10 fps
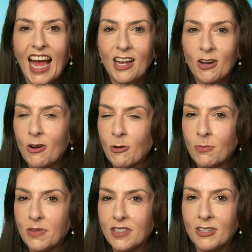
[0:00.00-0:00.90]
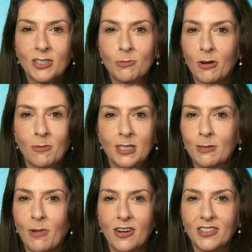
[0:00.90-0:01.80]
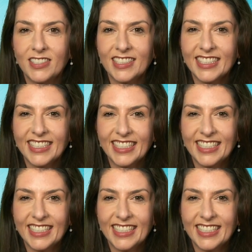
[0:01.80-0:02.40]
I hope your sperm sparkles.